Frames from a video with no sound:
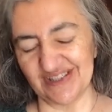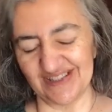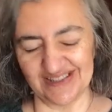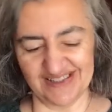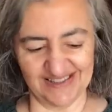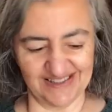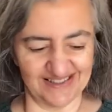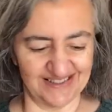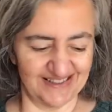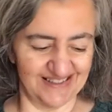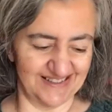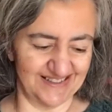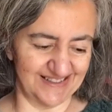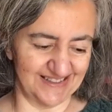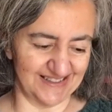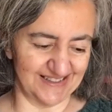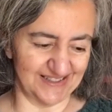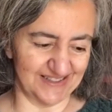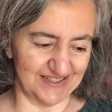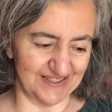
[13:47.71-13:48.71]

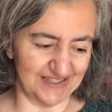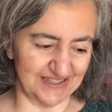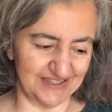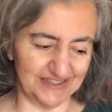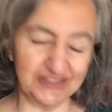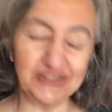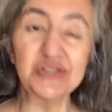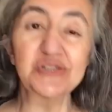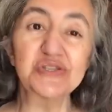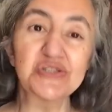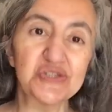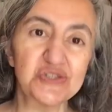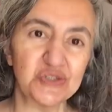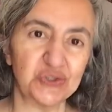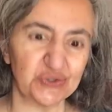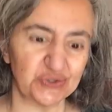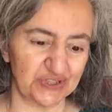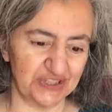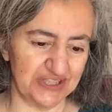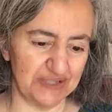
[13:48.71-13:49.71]
a little
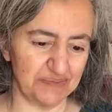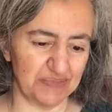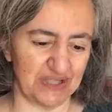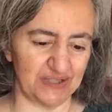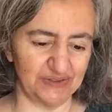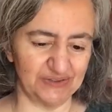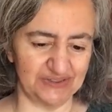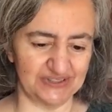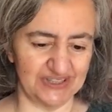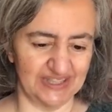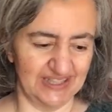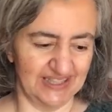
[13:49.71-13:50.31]
story about